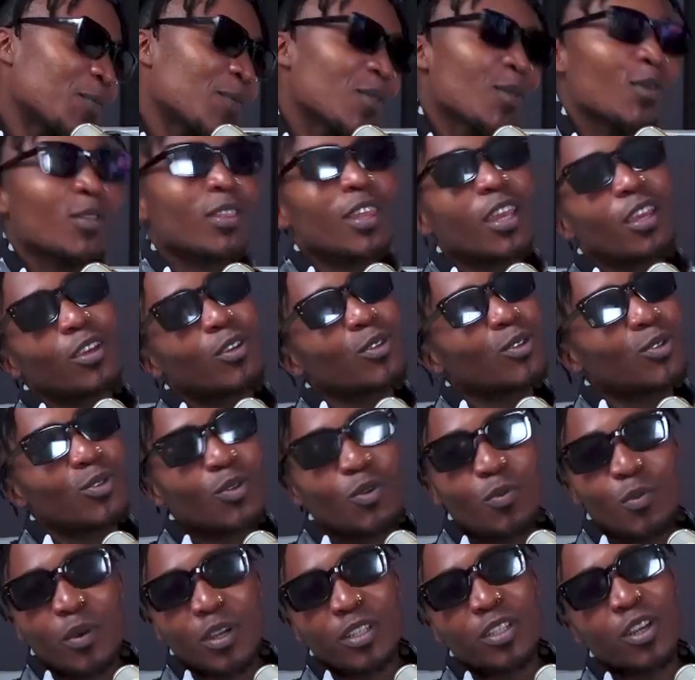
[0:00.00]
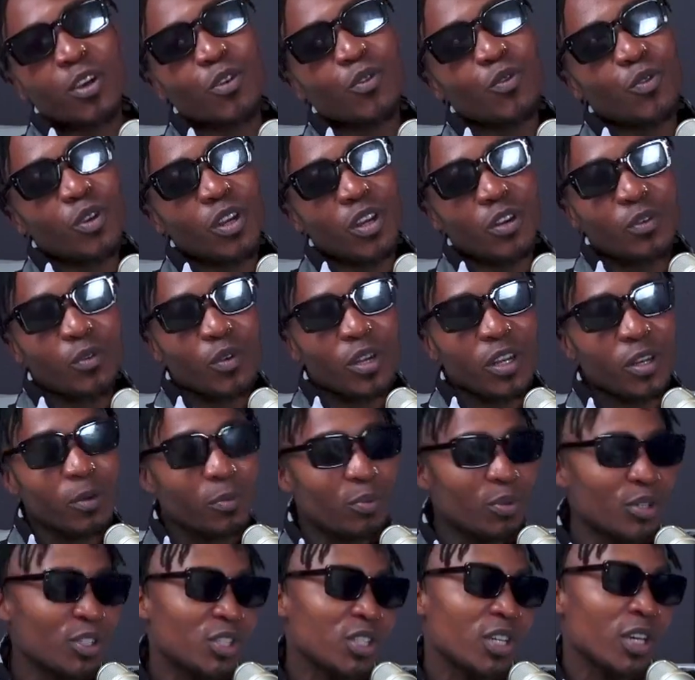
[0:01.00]
Thank you so much. I really, really
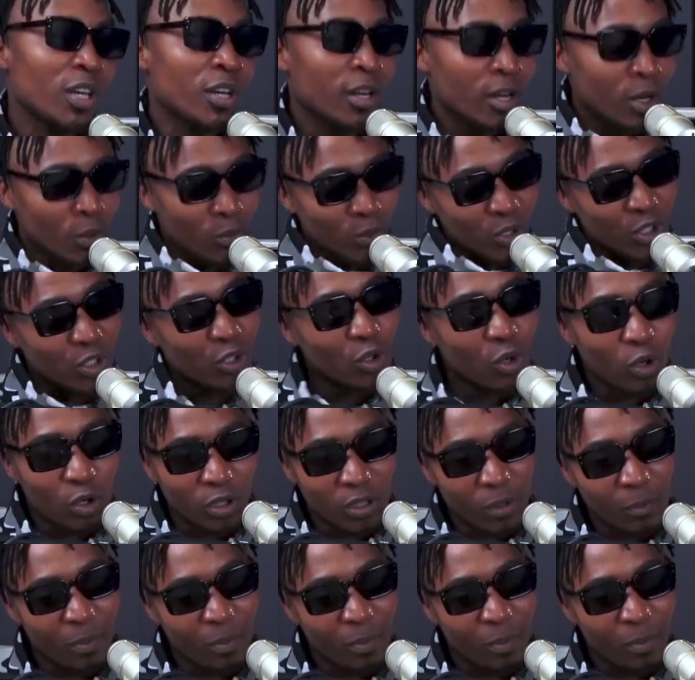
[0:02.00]
appreciate it. I wish you all the